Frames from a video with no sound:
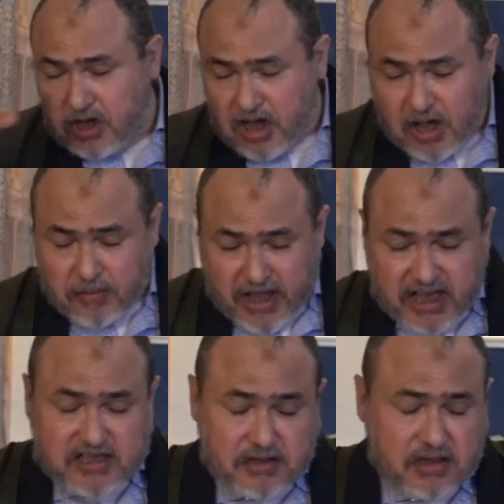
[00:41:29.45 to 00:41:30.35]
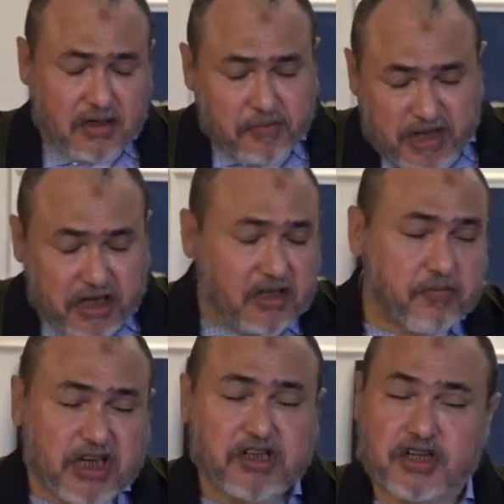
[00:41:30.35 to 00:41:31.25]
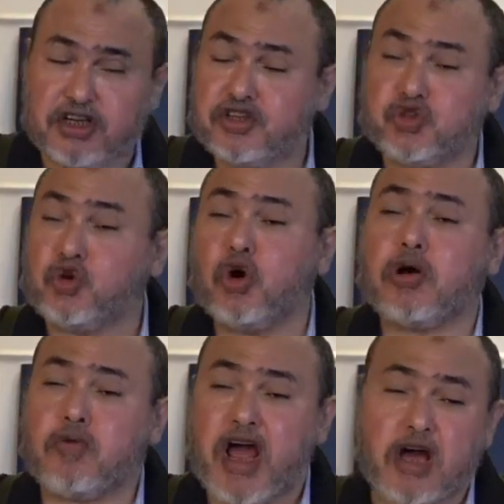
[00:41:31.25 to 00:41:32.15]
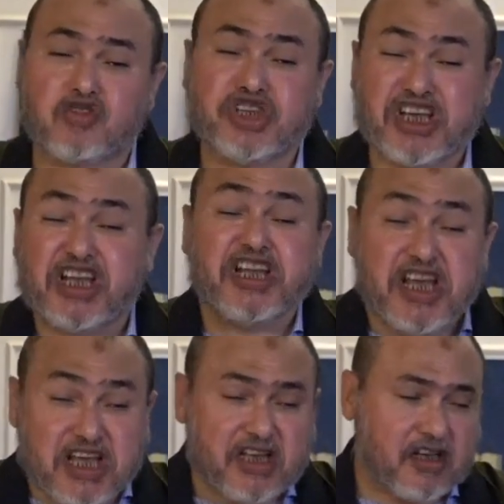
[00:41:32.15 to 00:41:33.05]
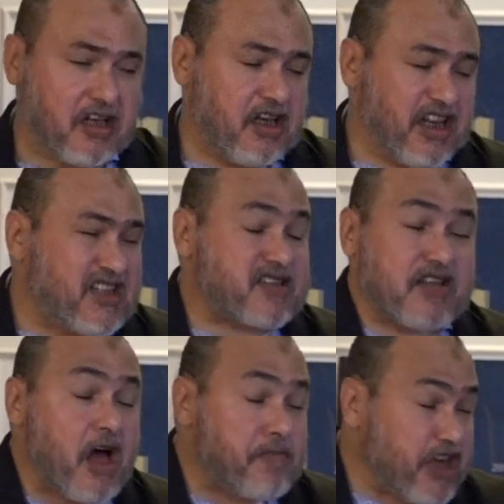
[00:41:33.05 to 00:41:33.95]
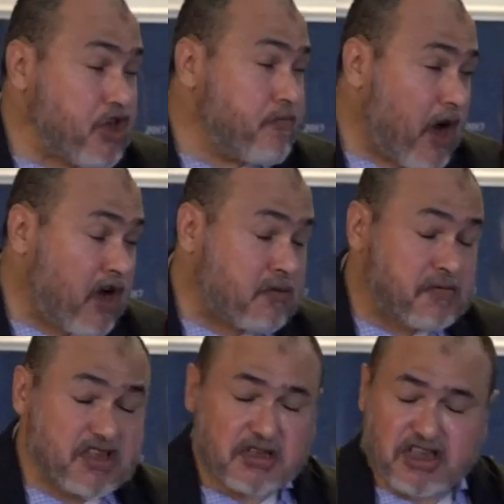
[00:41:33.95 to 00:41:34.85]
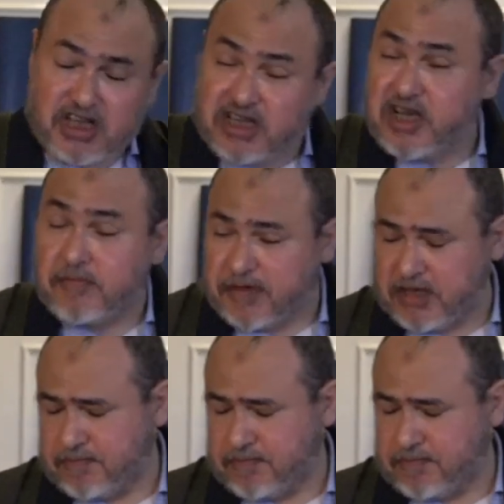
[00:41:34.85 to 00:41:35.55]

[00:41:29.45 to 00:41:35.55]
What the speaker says: ex-American military to go around killing Islamic imams in Yemen.